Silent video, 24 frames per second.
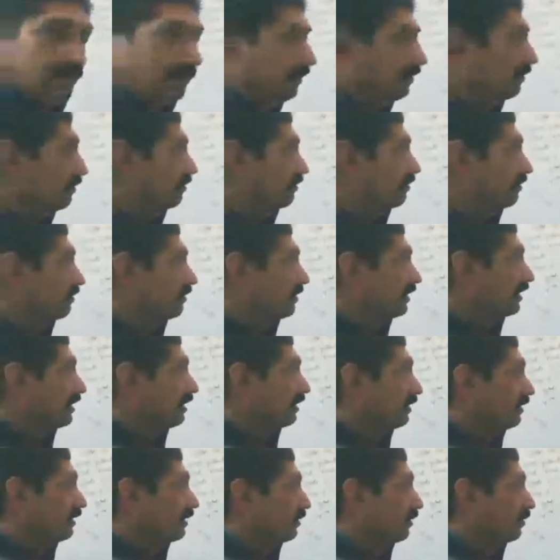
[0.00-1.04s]
We will
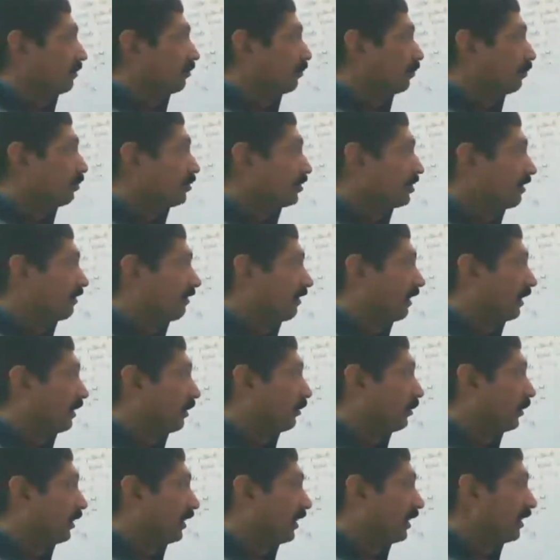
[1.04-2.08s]
put the value
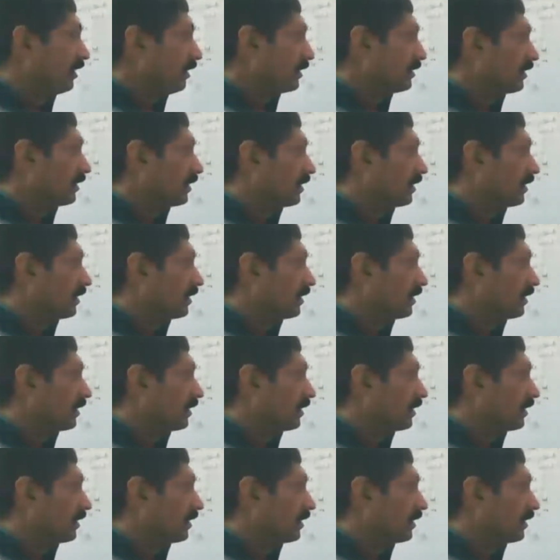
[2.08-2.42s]
here,